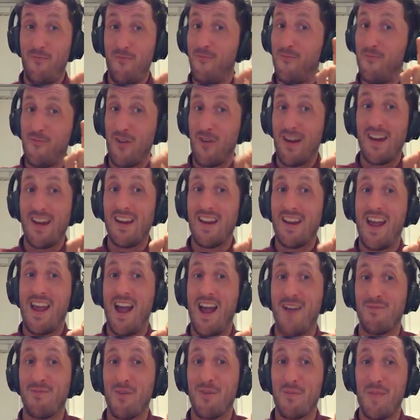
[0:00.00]
friggin'
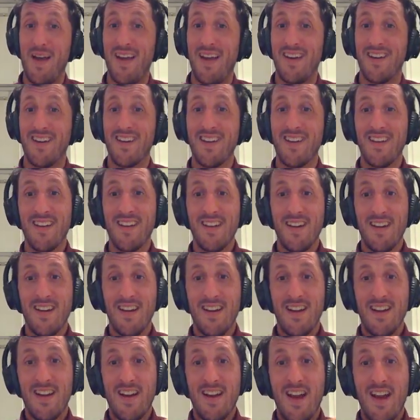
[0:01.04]
cameraman.
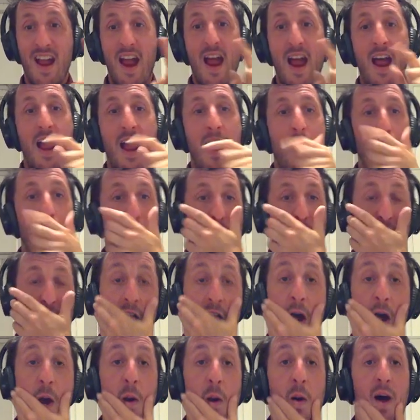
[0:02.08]

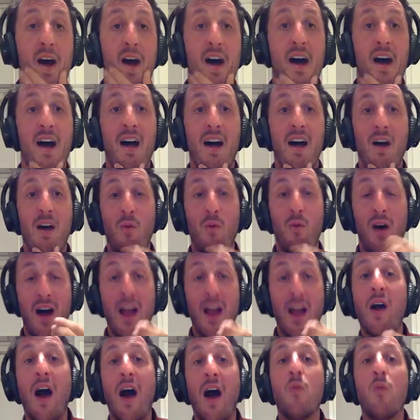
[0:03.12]
So, well,
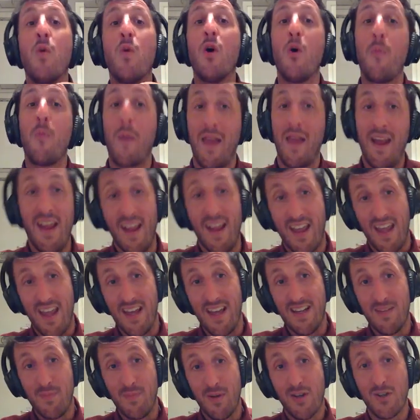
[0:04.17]
I will play it
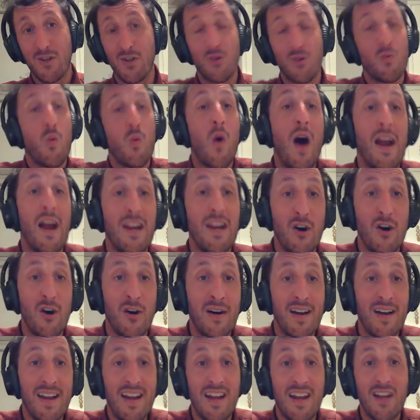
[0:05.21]
again because why
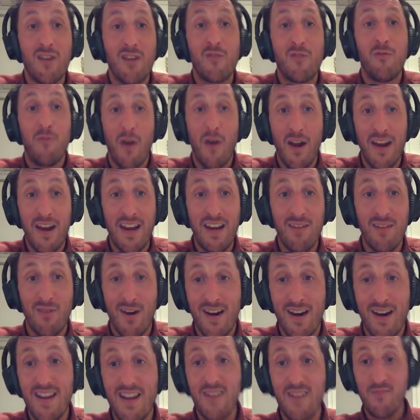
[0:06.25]
not? It's funny,
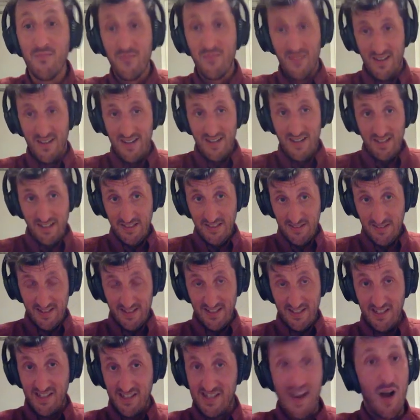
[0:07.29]
right?
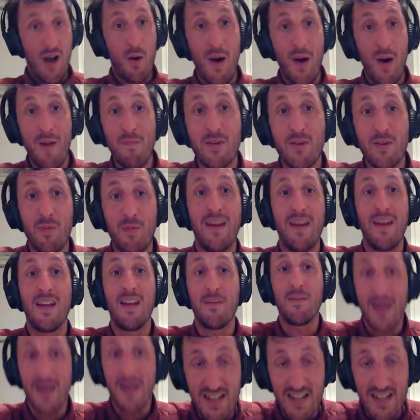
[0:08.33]
This is how I'm spending
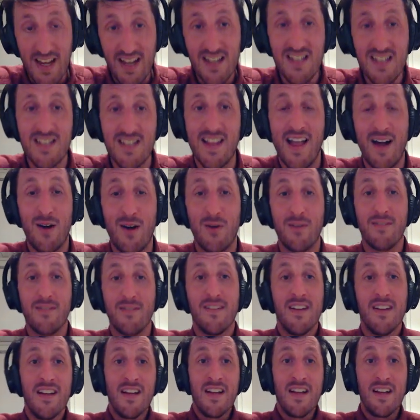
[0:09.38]
my days now.
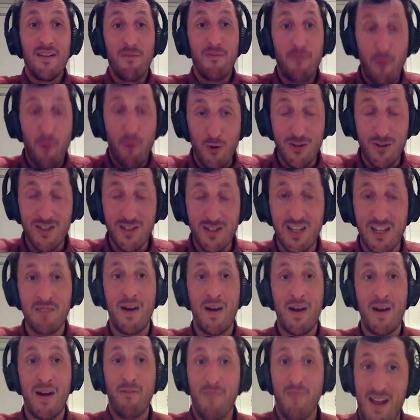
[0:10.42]
Forcing
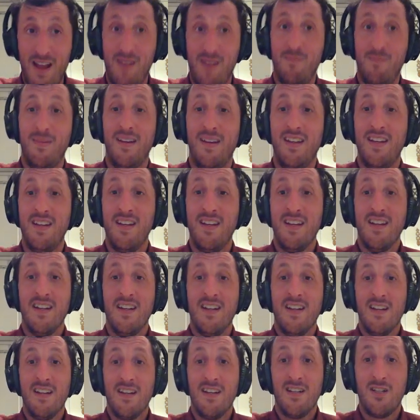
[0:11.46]
my family
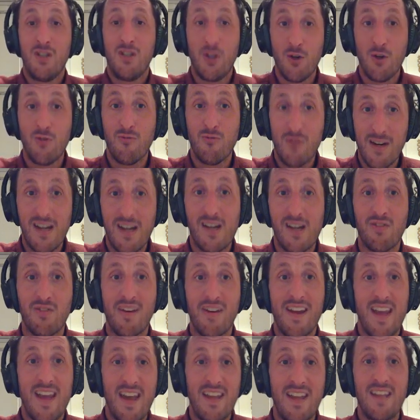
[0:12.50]
to
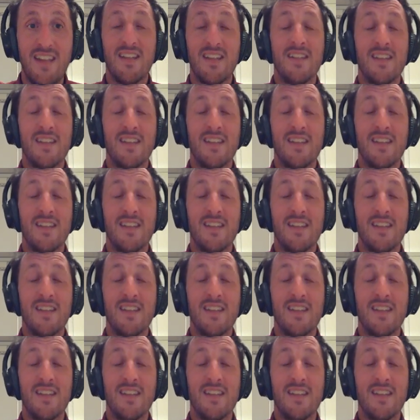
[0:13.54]
recreate